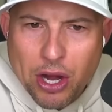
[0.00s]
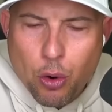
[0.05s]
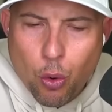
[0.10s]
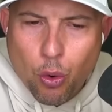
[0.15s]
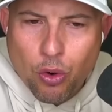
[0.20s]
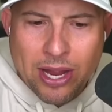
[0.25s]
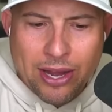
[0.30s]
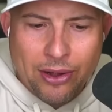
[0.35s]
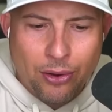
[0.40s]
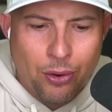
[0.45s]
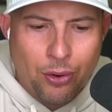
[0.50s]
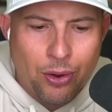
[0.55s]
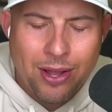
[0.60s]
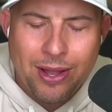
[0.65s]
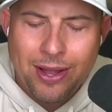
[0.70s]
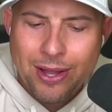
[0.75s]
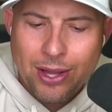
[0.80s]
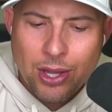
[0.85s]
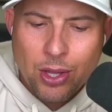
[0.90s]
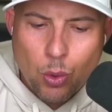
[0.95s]
coordinator
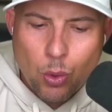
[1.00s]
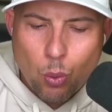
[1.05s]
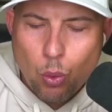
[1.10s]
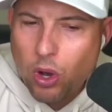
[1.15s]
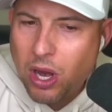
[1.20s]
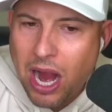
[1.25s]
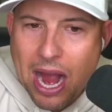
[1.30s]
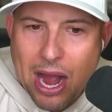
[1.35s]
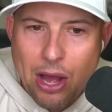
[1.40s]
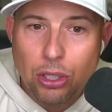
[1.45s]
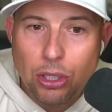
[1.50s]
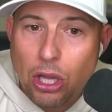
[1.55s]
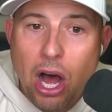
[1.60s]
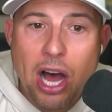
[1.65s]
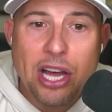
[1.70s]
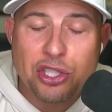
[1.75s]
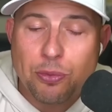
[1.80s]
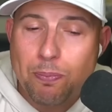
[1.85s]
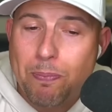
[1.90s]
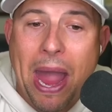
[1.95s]
where Kyle
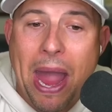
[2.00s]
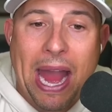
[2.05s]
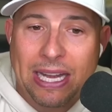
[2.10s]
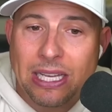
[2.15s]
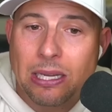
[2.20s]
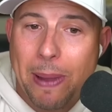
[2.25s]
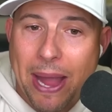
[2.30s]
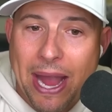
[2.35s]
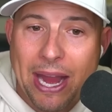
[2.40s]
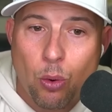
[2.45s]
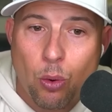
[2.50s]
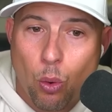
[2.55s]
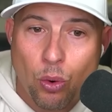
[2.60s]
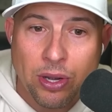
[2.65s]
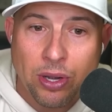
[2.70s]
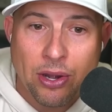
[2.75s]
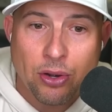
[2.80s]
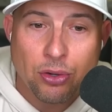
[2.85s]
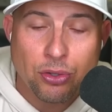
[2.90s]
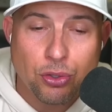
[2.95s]
lost back to back
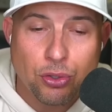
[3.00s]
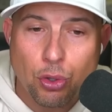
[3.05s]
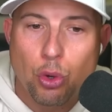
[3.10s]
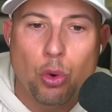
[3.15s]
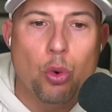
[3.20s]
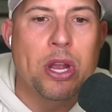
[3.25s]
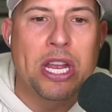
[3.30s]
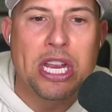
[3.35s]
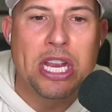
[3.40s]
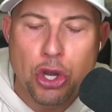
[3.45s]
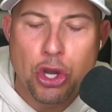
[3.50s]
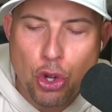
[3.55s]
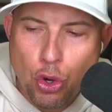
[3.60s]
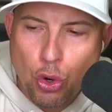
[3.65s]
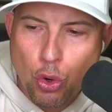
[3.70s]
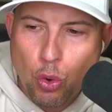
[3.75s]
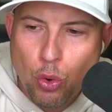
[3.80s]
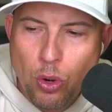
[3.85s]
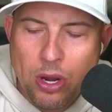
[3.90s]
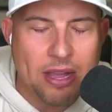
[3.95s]
coordinators who he
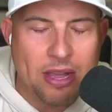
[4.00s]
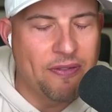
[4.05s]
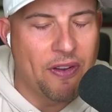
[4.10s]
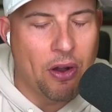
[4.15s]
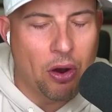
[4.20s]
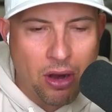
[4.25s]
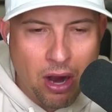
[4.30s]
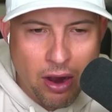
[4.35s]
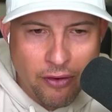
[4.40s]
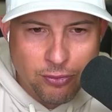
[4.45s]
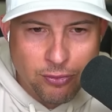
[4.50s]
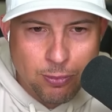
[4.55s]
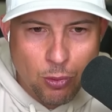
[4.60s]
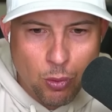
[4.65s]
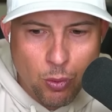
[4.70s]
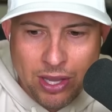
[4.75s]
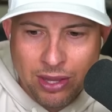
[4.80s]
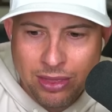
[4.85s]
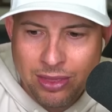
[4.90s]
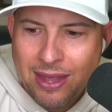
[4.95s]
knew, he felt comfortable
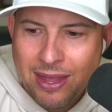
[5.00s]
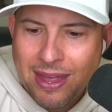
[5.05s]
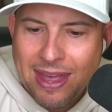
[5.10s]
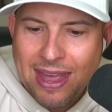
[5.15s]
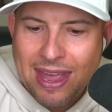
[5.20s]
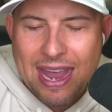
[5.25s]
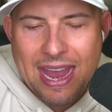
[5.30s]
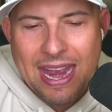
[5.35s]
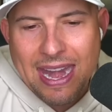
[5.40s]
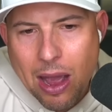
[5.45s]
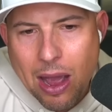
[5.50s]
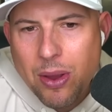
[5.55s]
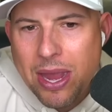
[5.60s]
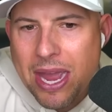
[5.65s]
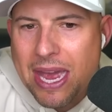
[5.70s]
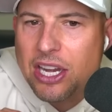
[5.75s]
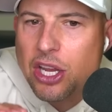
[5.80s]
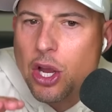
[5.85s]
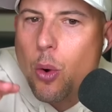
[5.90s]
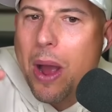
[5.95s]
with. And now he
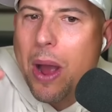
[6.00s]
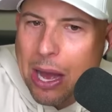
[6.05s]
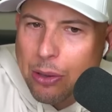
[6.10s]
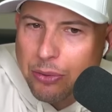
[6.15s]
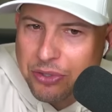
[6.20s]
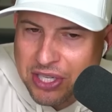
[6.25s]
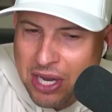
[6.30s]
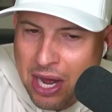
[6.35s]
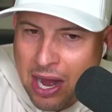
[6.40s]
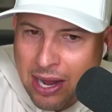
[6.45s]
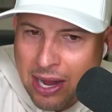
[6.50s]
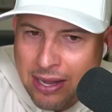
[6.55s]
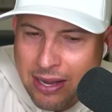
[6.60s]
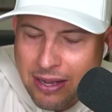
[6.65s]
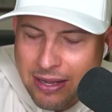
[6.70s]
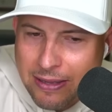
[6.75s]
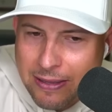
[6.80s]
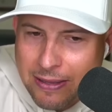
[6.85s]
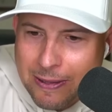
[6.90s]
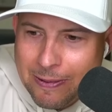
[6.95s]
had to go outside.
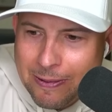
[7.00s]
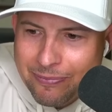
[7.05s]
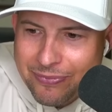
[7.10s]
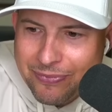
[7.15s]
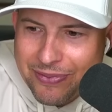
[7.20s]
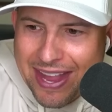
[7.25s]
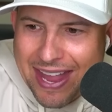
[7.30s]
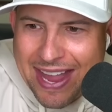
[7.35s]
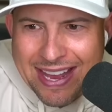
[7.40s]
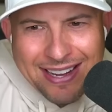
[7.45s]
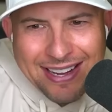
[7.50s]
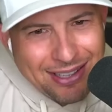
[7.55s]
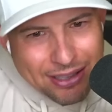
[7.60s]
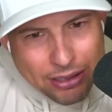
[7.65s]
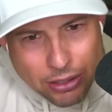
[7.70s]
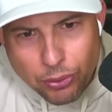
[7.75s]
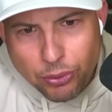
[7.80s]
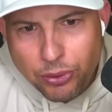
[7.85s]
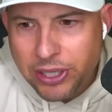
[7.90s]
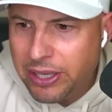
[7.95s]
And
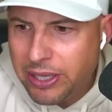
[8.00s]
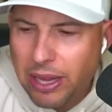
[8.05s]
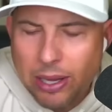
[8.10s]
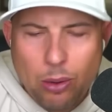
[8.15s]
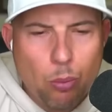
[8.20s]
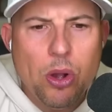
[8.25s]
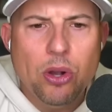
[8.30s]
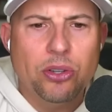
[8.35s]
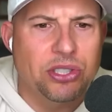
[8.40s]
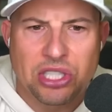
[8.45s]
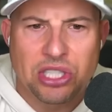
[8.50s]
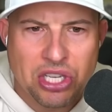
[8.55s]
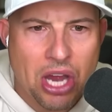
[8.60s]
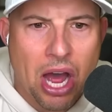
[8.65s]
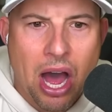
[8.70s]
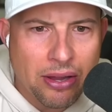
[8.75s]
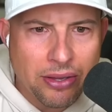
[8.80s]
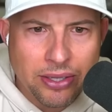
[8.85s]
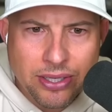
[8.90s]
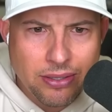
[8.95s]
clearly, like Wilks is
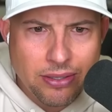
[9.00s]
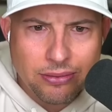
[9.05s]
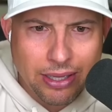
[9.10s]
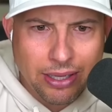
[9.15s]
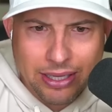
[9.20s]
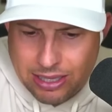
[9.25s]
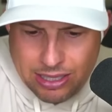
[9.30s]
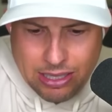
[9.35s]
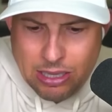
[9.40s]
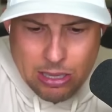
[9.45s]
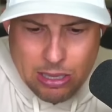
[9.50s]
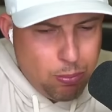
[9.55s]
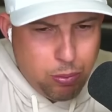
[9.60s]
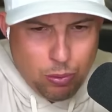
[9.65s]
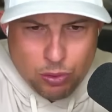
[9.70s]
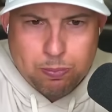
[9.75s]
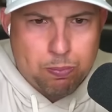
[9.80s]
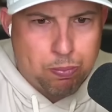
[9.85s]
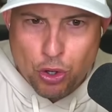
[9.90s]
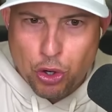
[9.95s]
solid. Like he
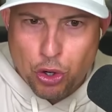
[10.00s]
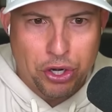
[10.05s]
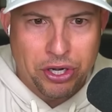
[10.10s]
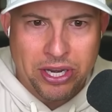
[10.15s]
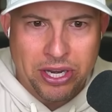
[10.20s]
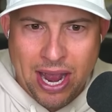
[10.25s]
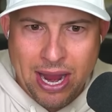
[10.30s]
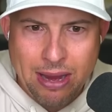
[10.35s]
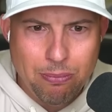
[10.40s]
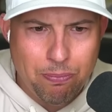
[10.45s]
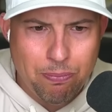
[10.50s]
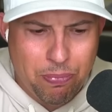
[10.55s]
was good tonight.